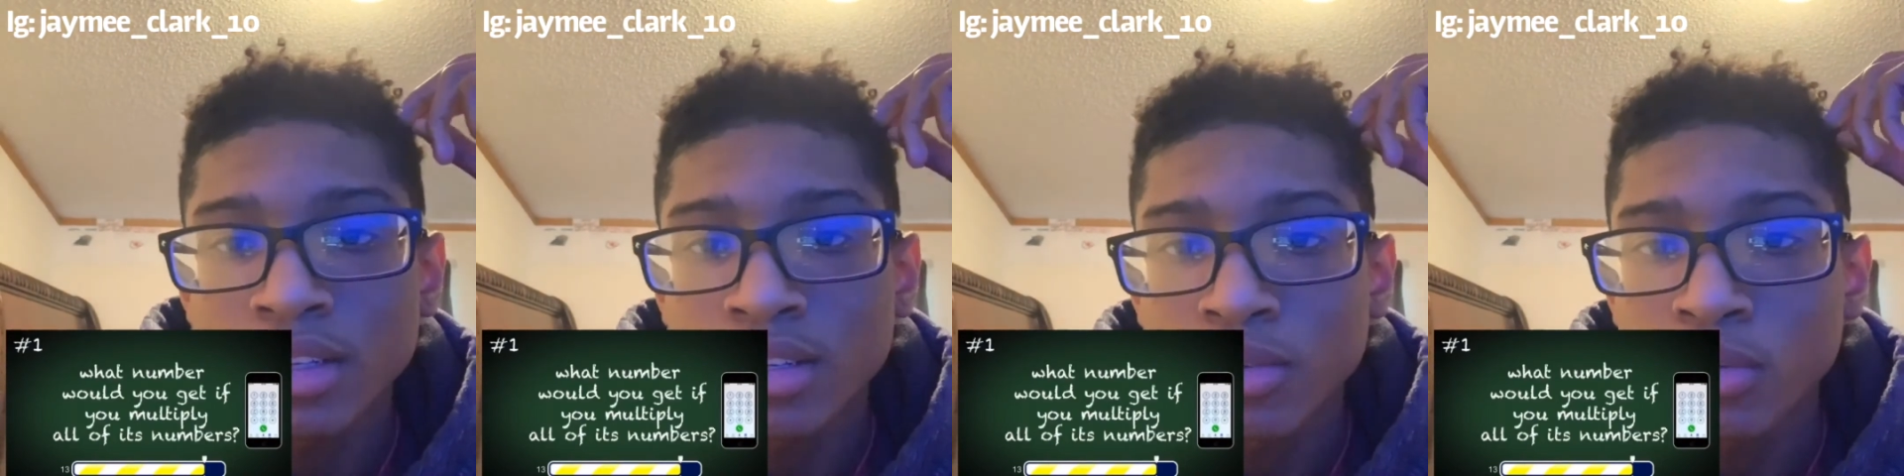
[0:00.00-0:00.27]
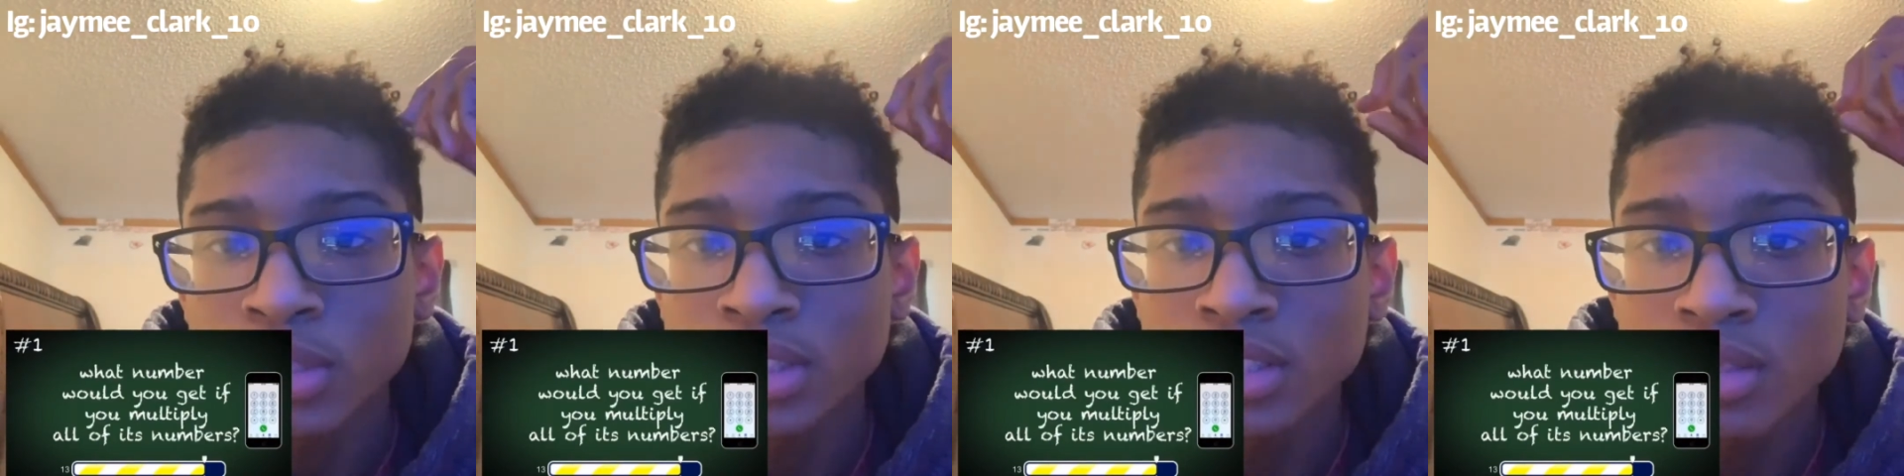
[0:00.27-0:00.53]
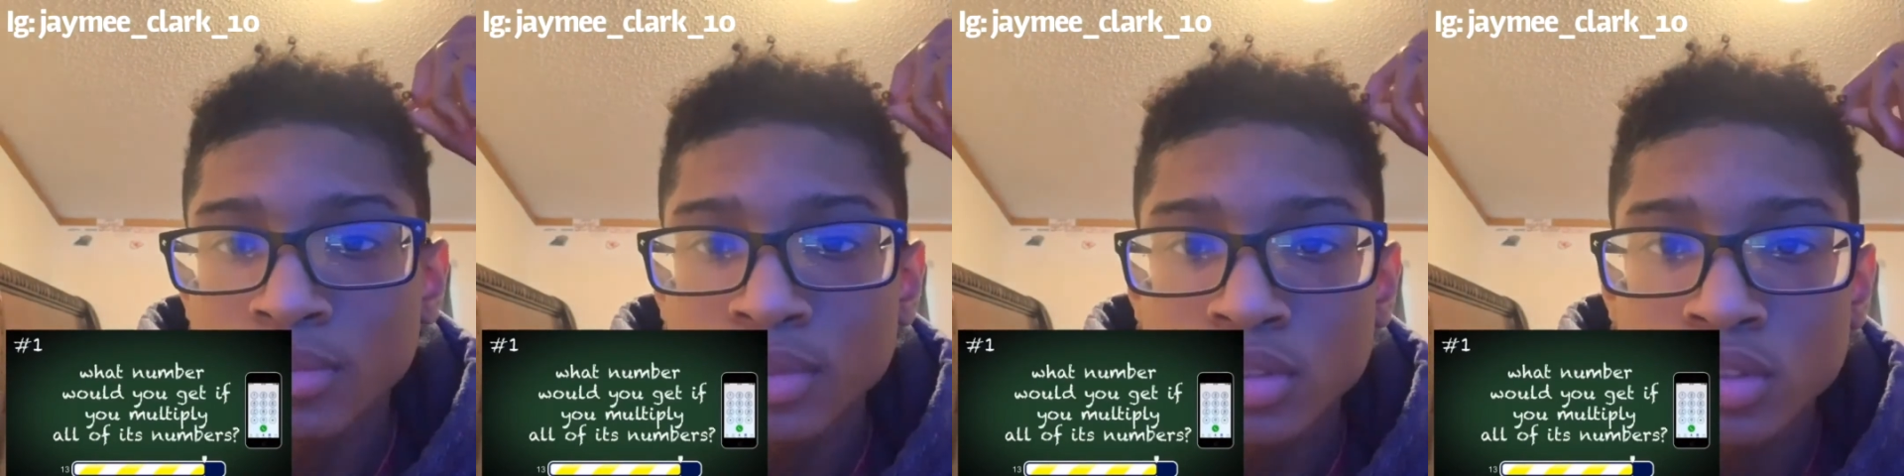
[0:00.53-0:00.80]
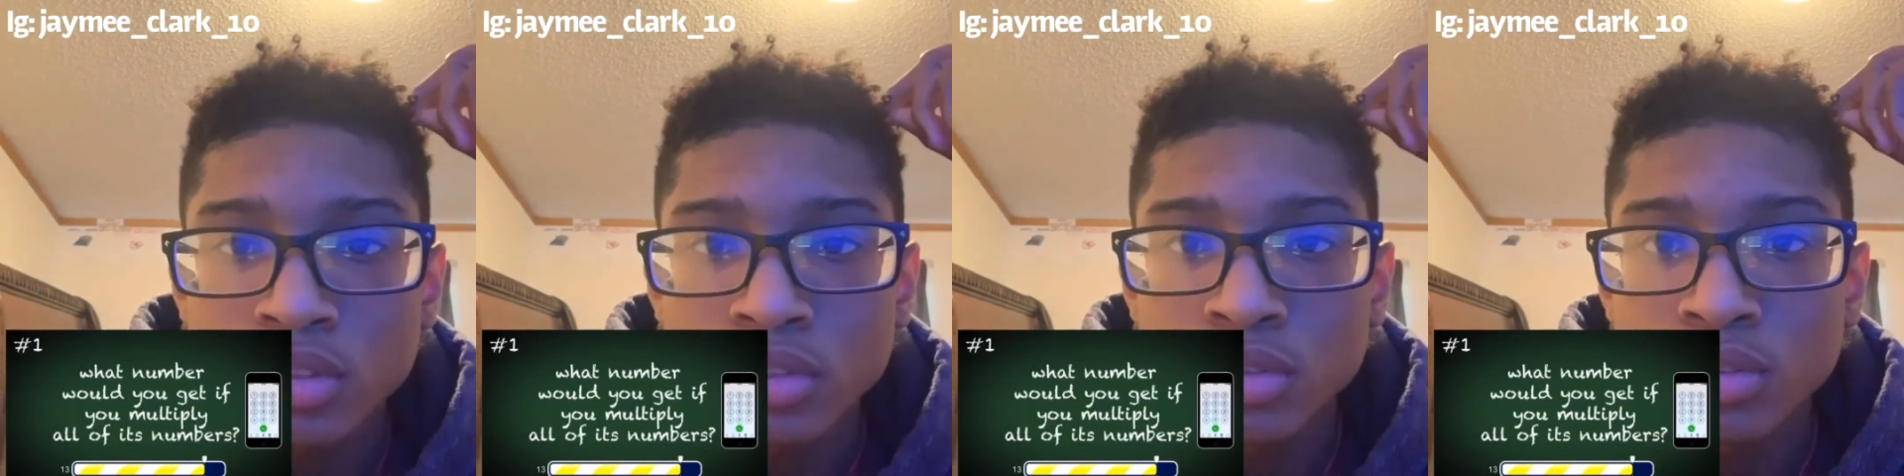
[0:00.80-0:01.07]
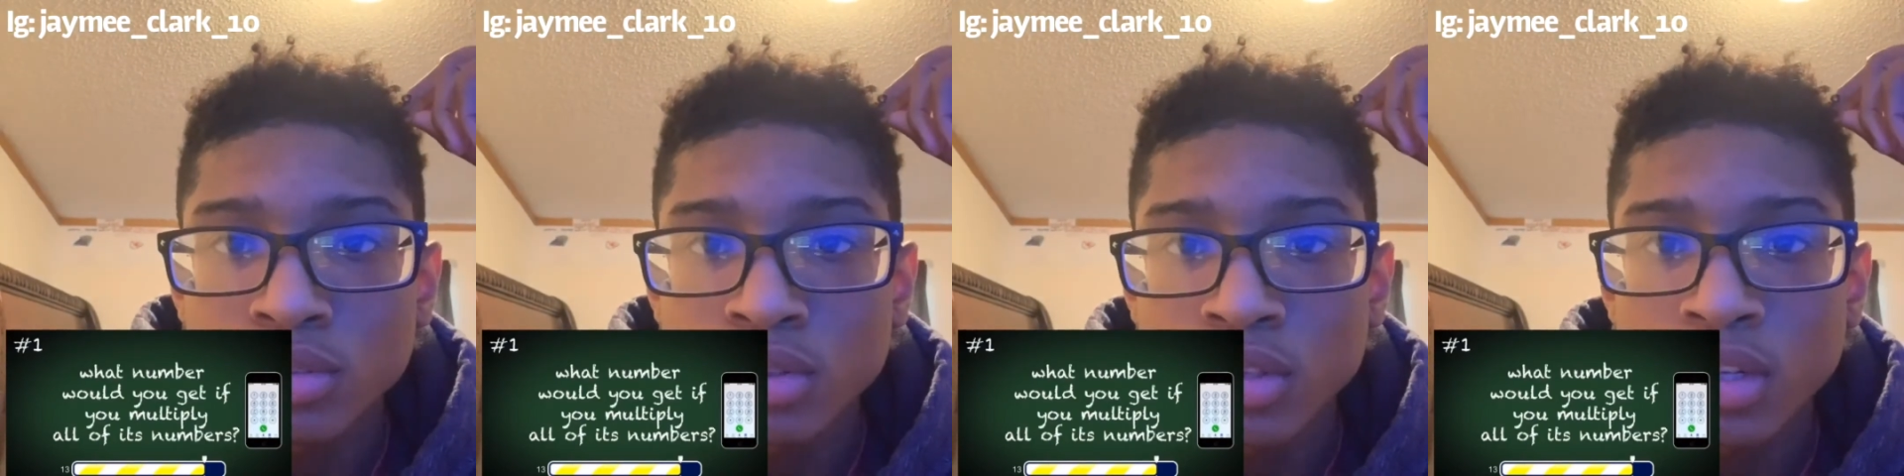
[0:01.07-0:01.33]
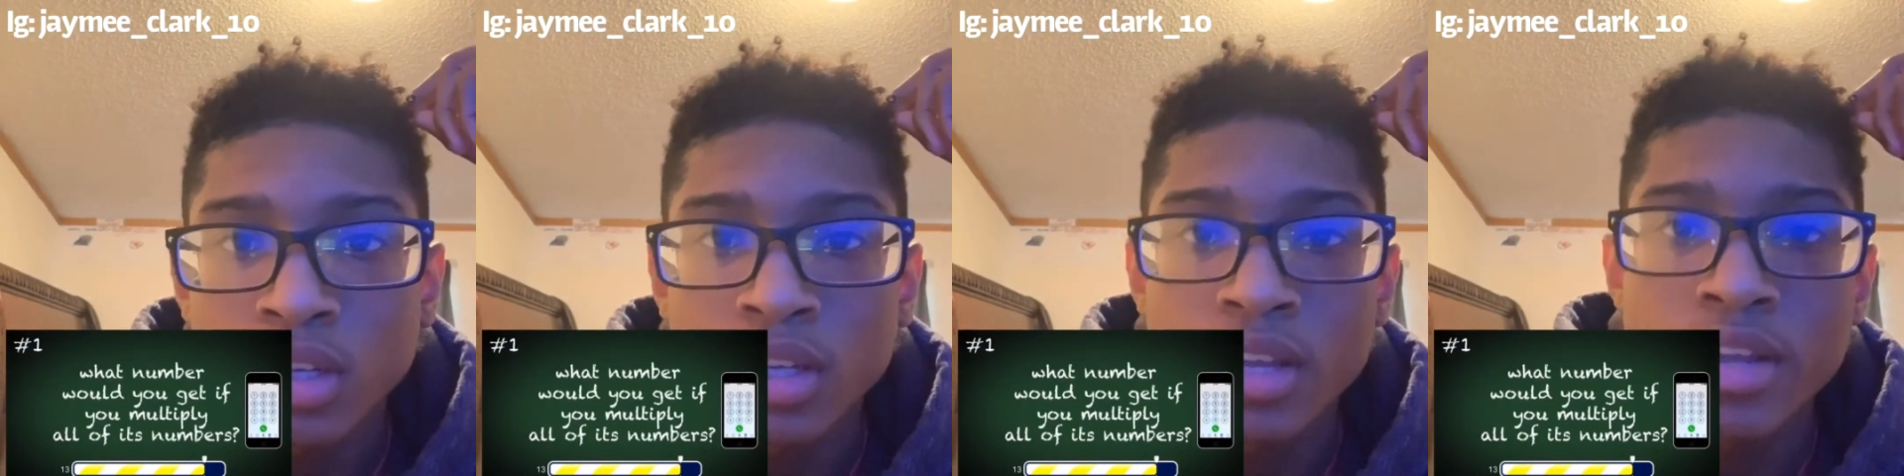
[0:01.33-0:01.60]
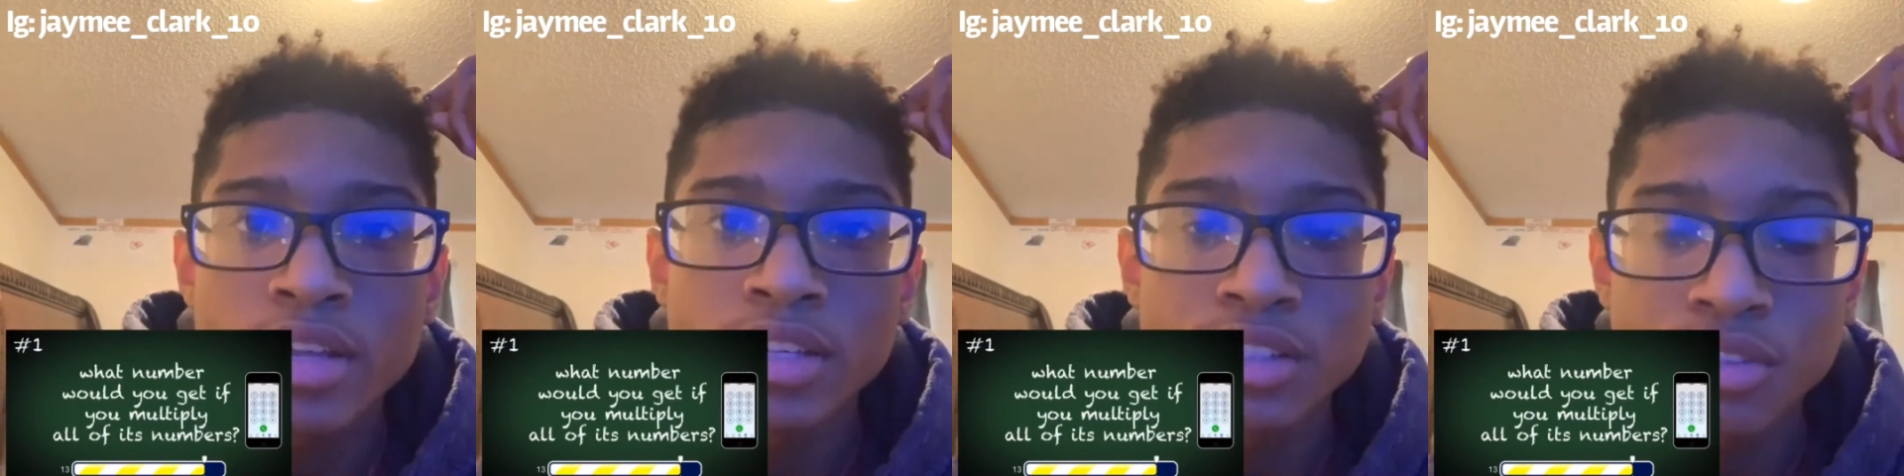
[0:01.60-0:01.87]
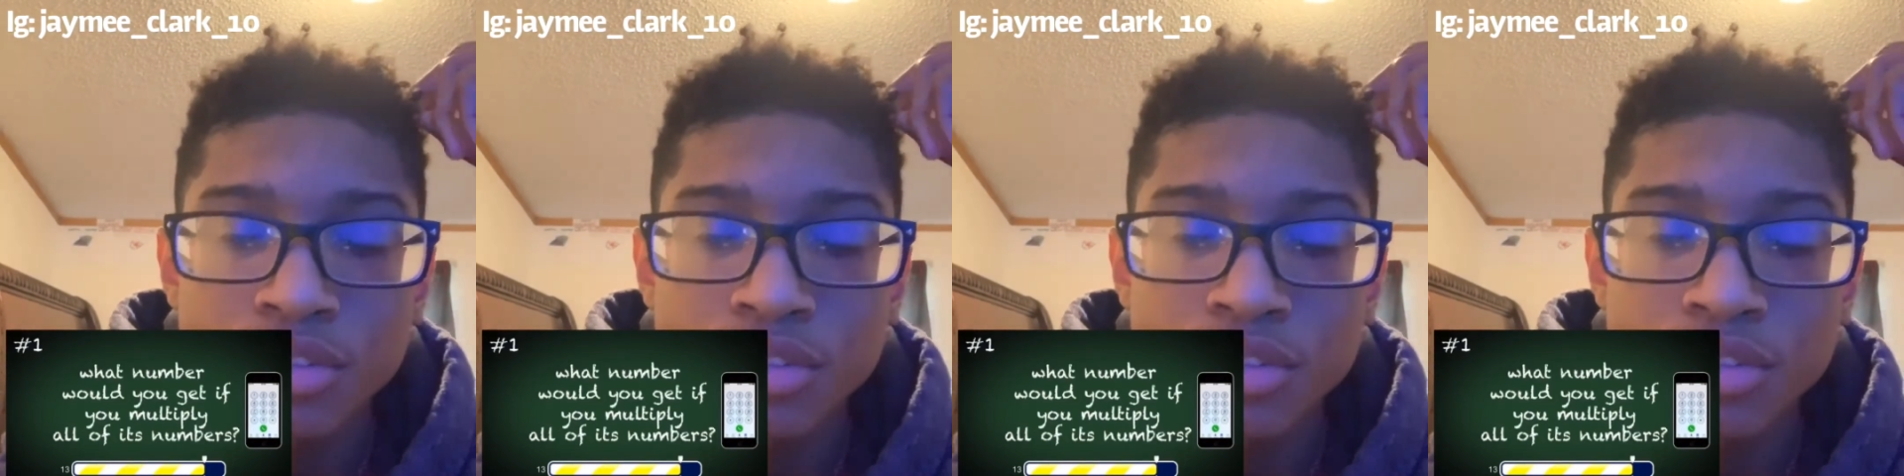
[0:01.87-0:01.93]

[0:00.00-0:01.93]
1 times 2 is